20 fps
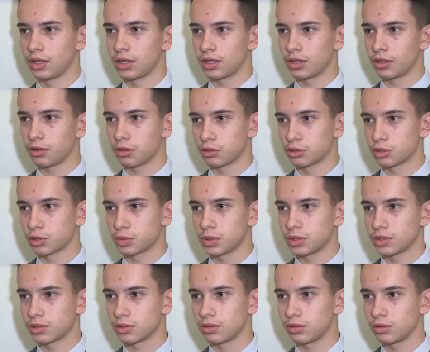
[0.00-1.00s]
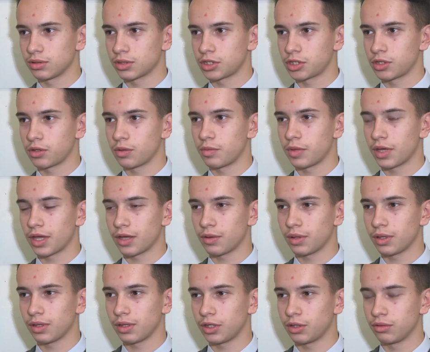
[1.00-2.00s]
the hospital, showing me how
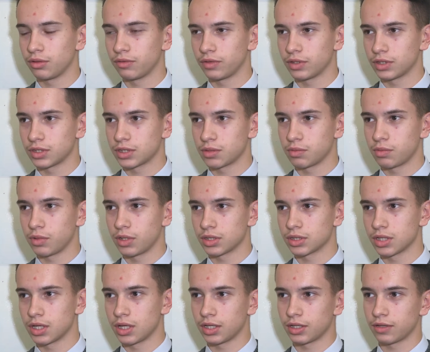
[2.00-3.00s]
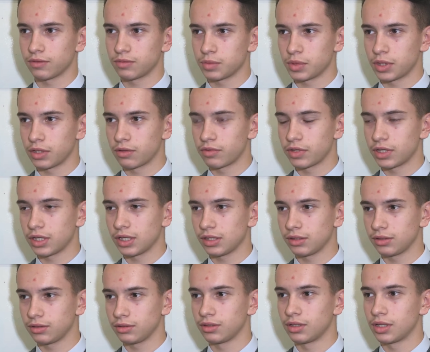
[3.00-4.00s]
university works, gives me a
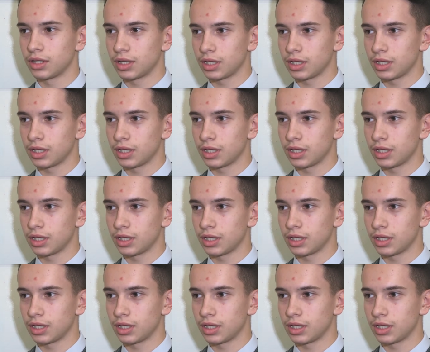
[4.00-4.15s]
real